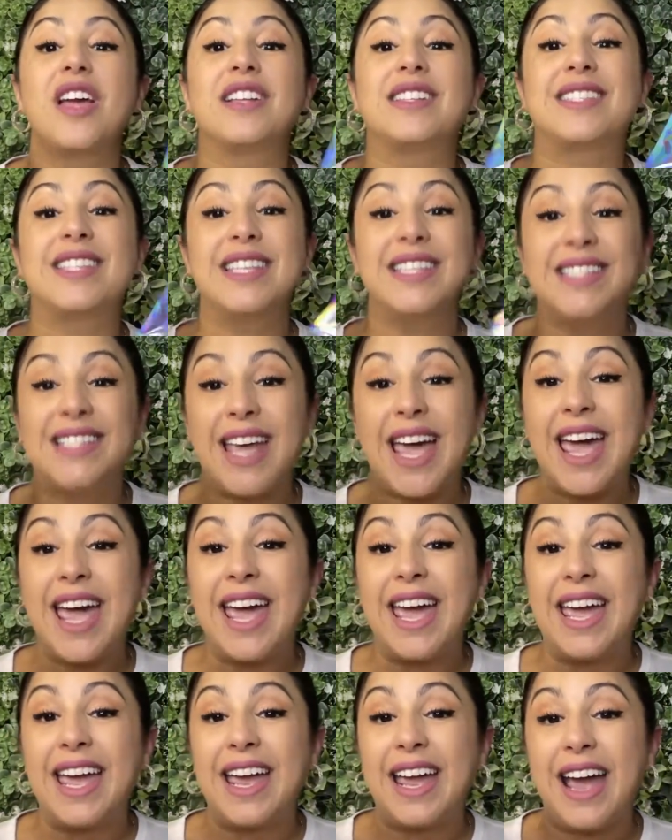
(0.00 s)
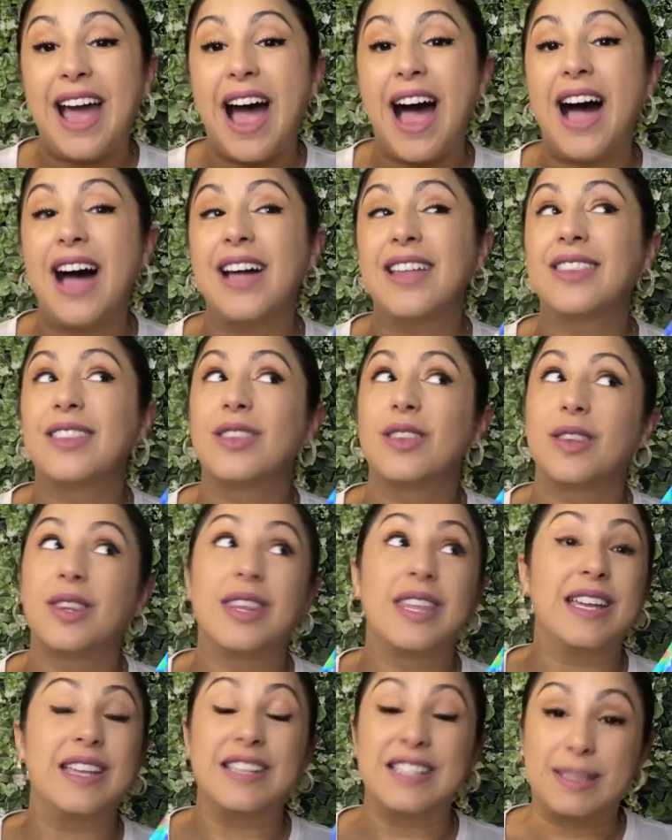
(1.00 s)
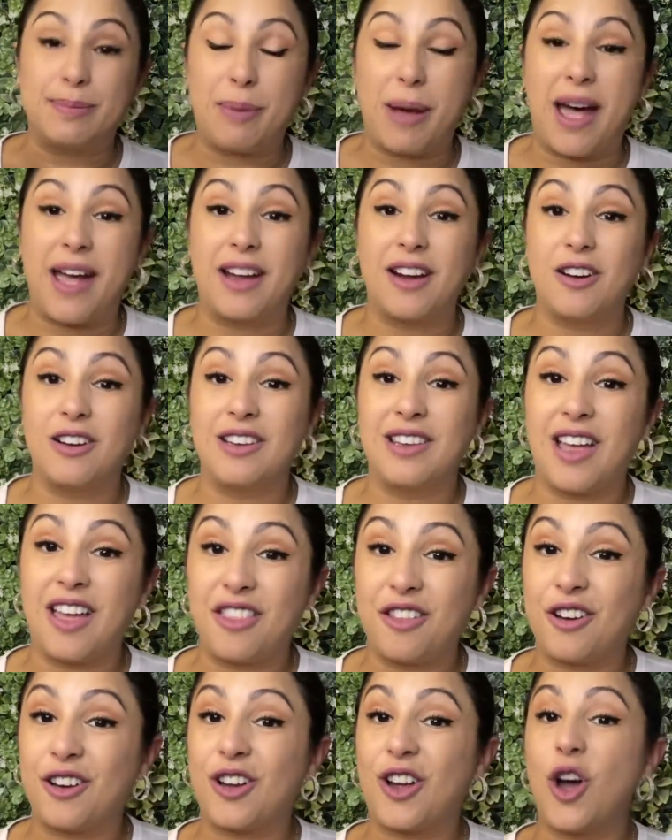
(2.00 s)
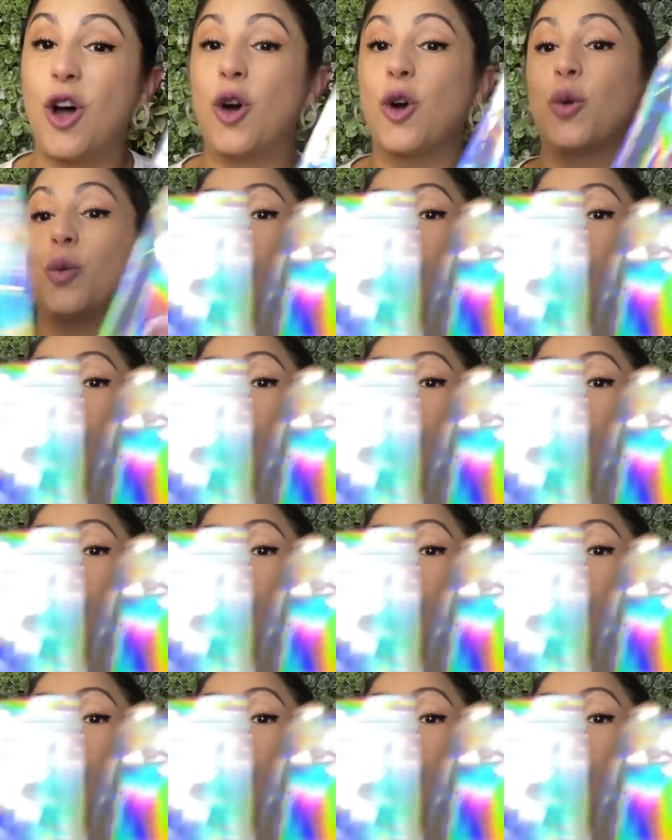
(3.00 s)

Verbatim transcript: today on the Inspired Leather Co.